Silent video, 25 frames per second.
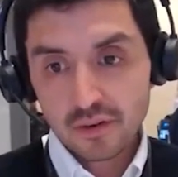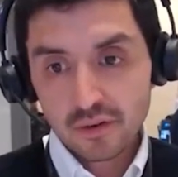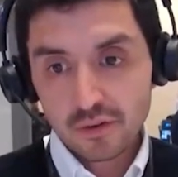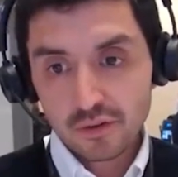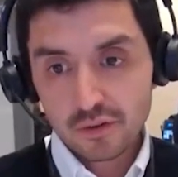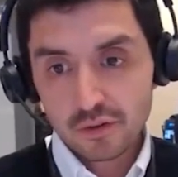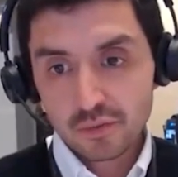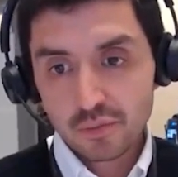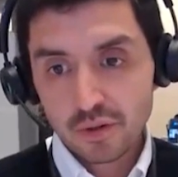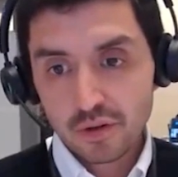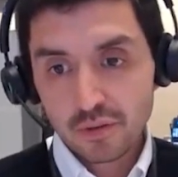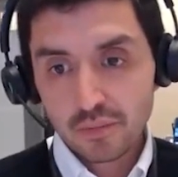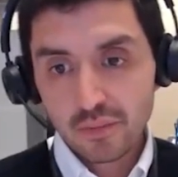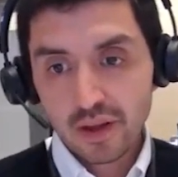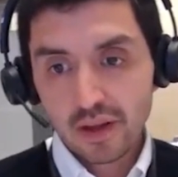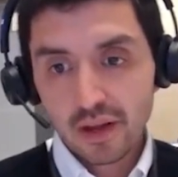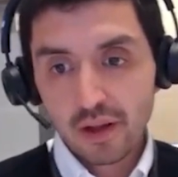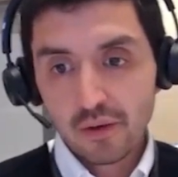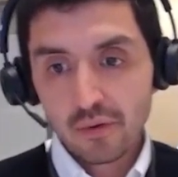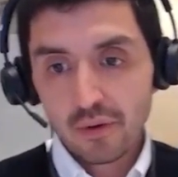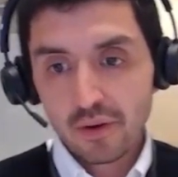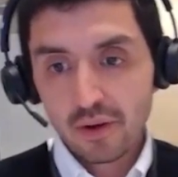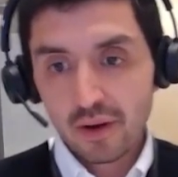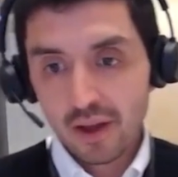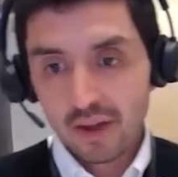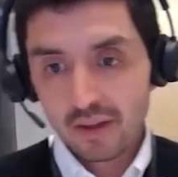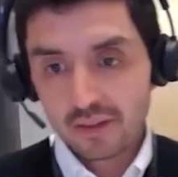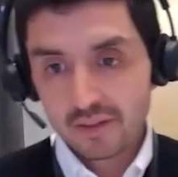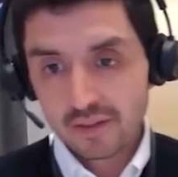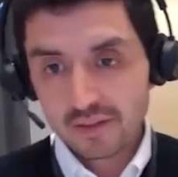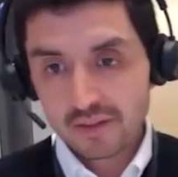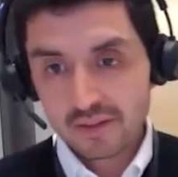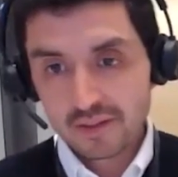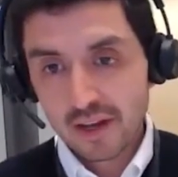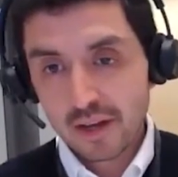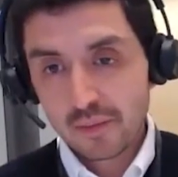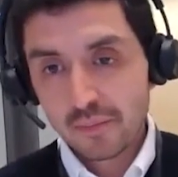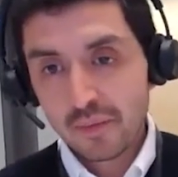euros per megawatt at
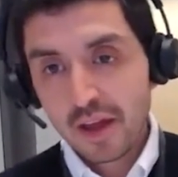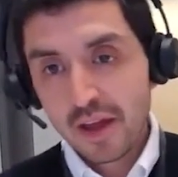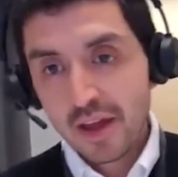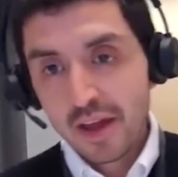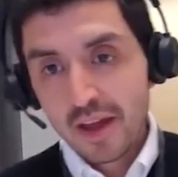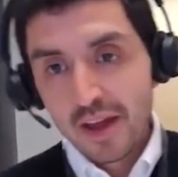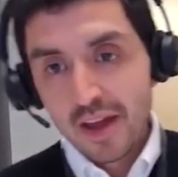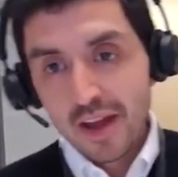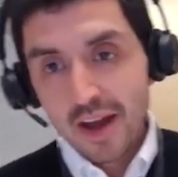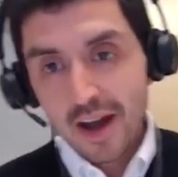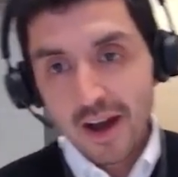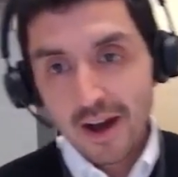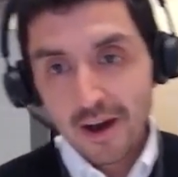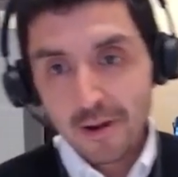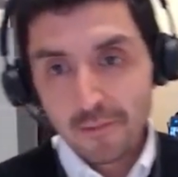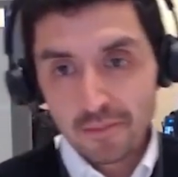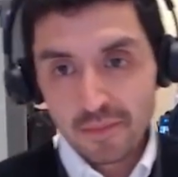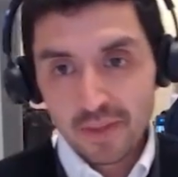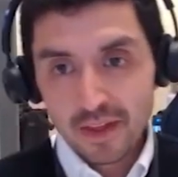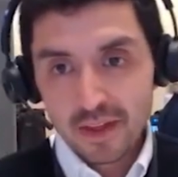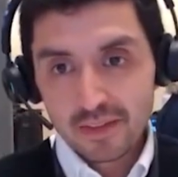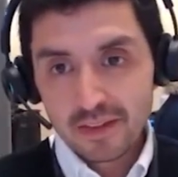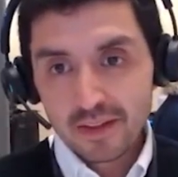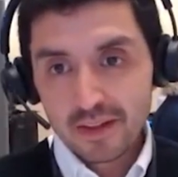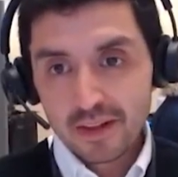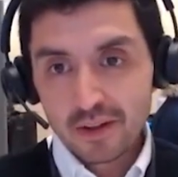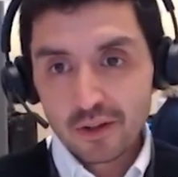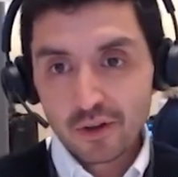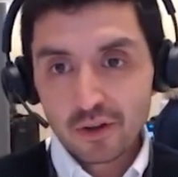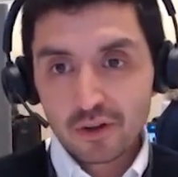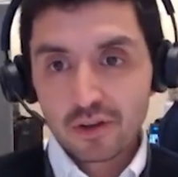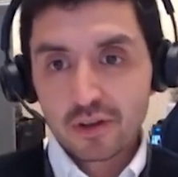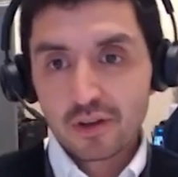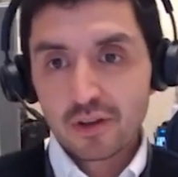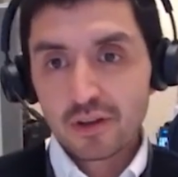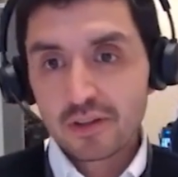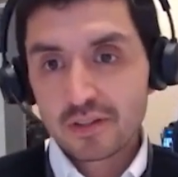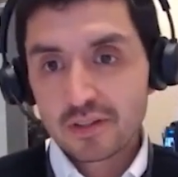this time. They
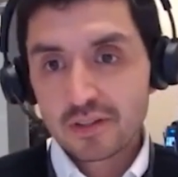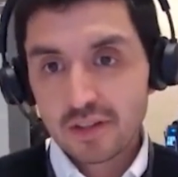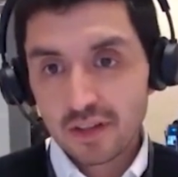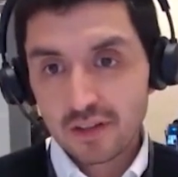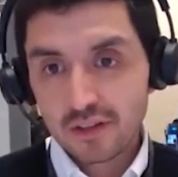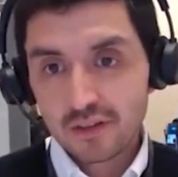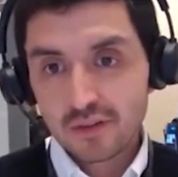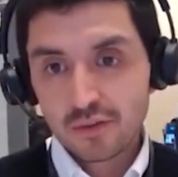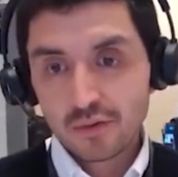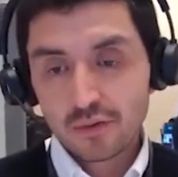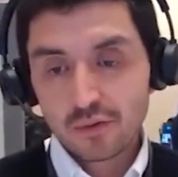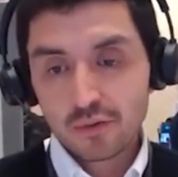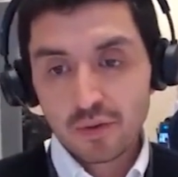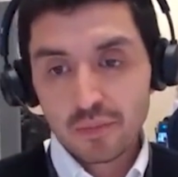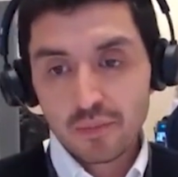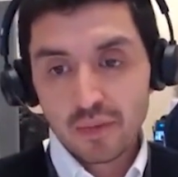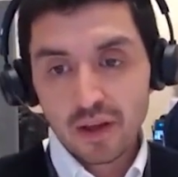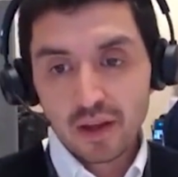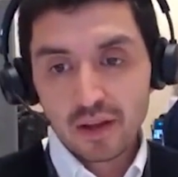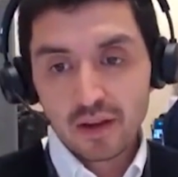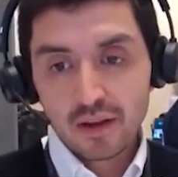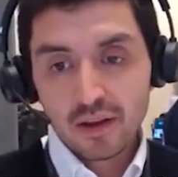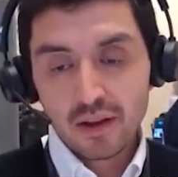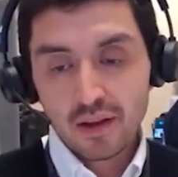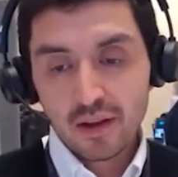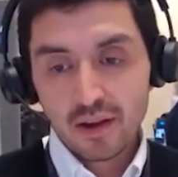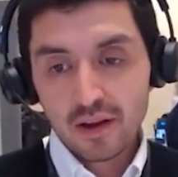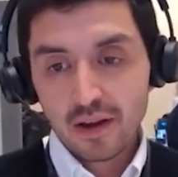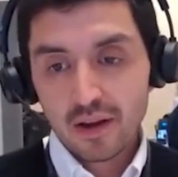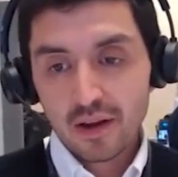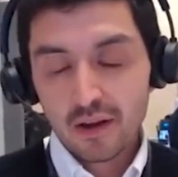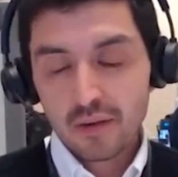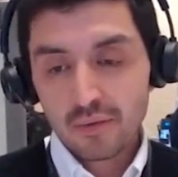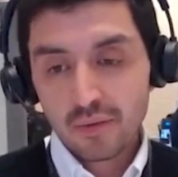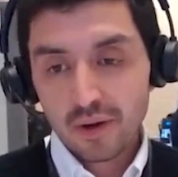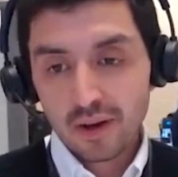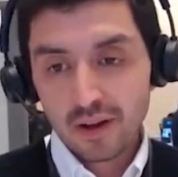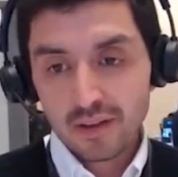look set to remain
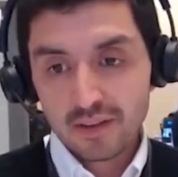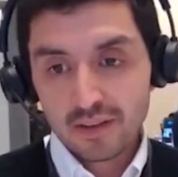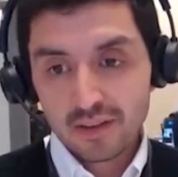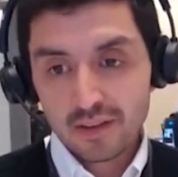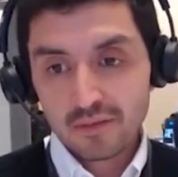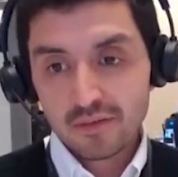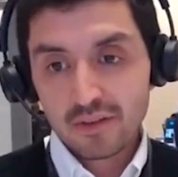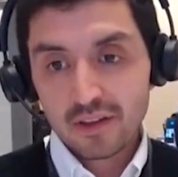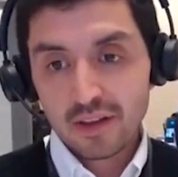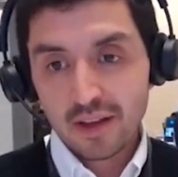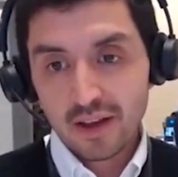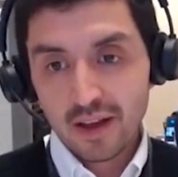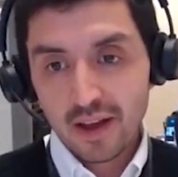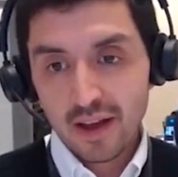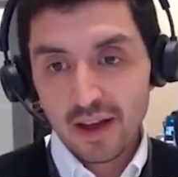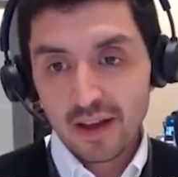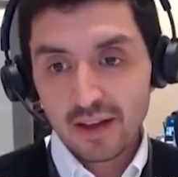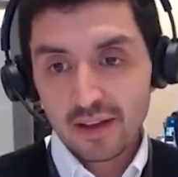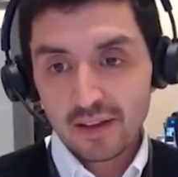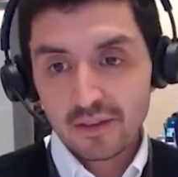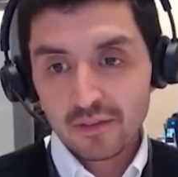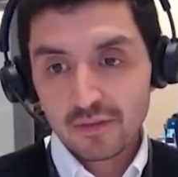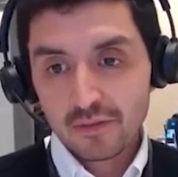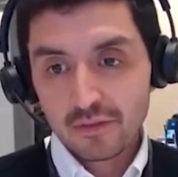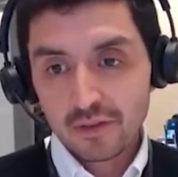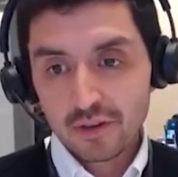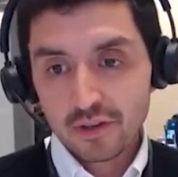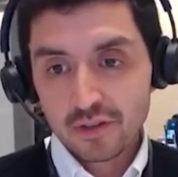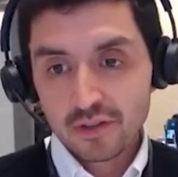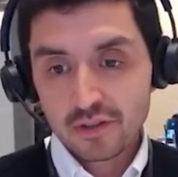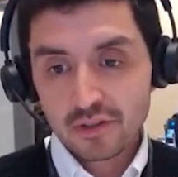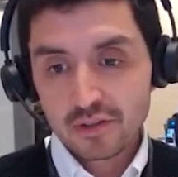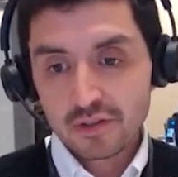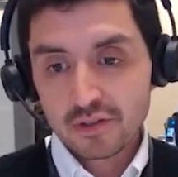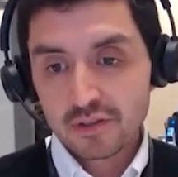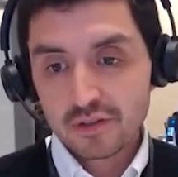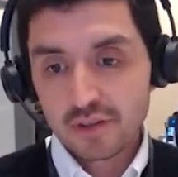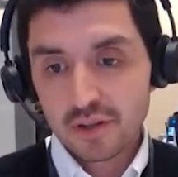relatively high
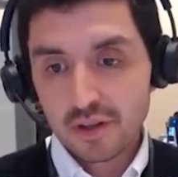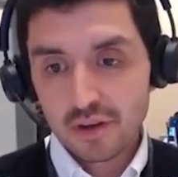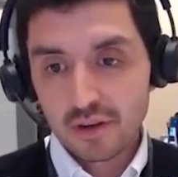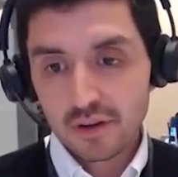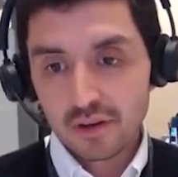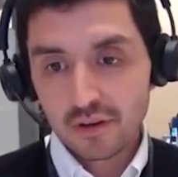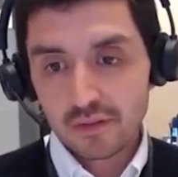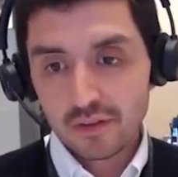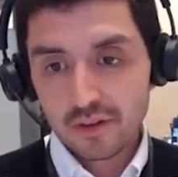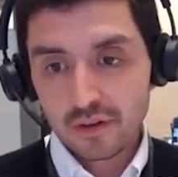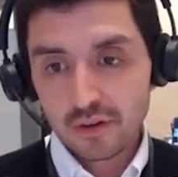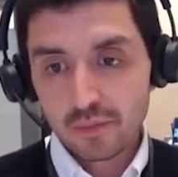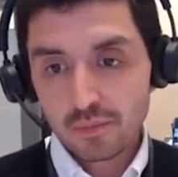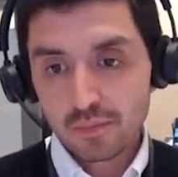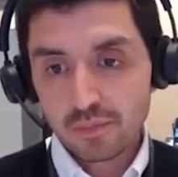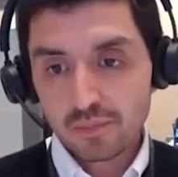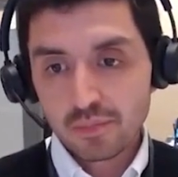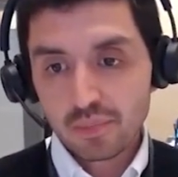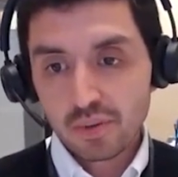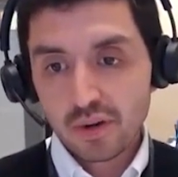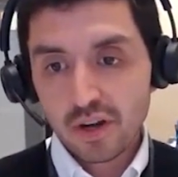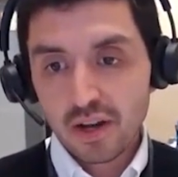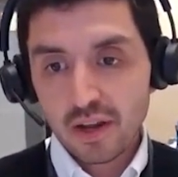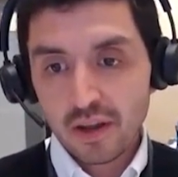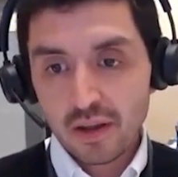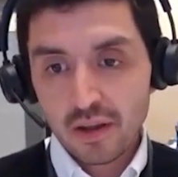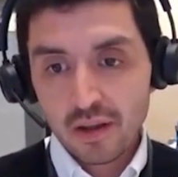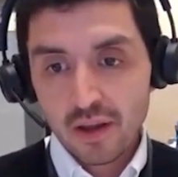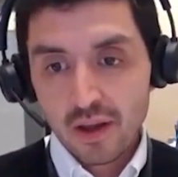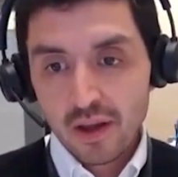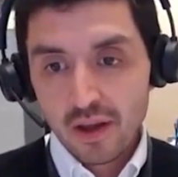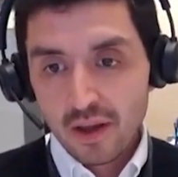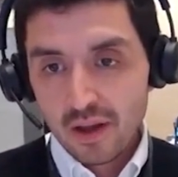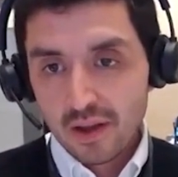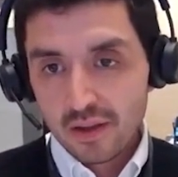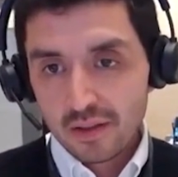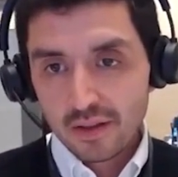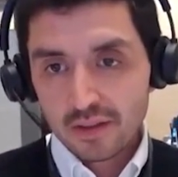versus their
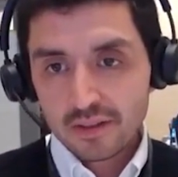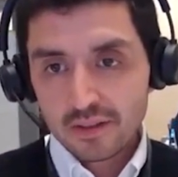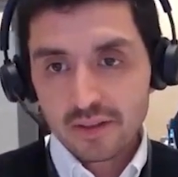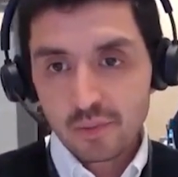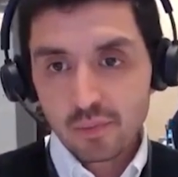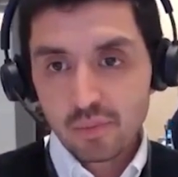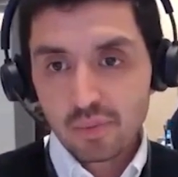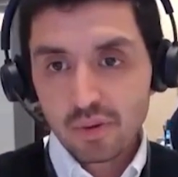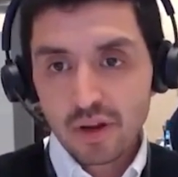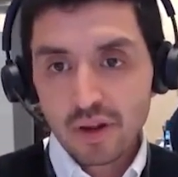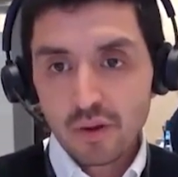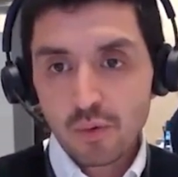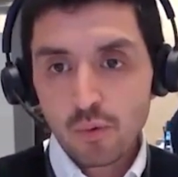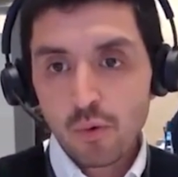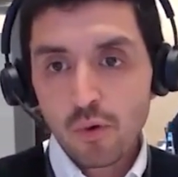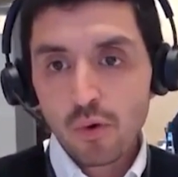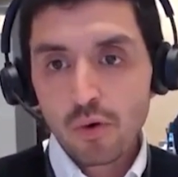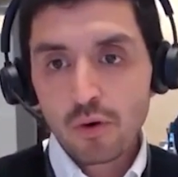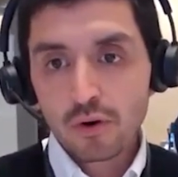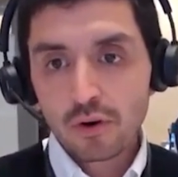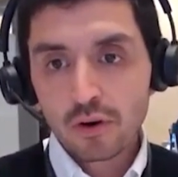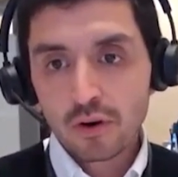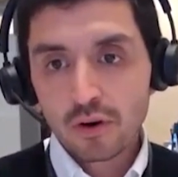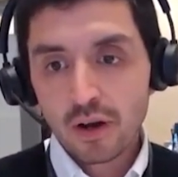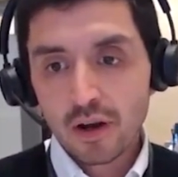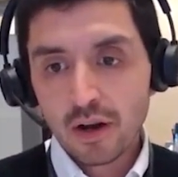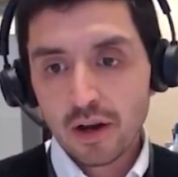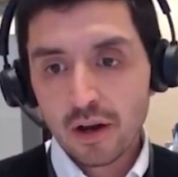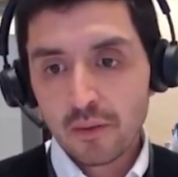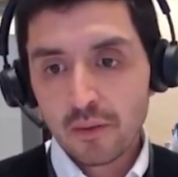let's say pre-war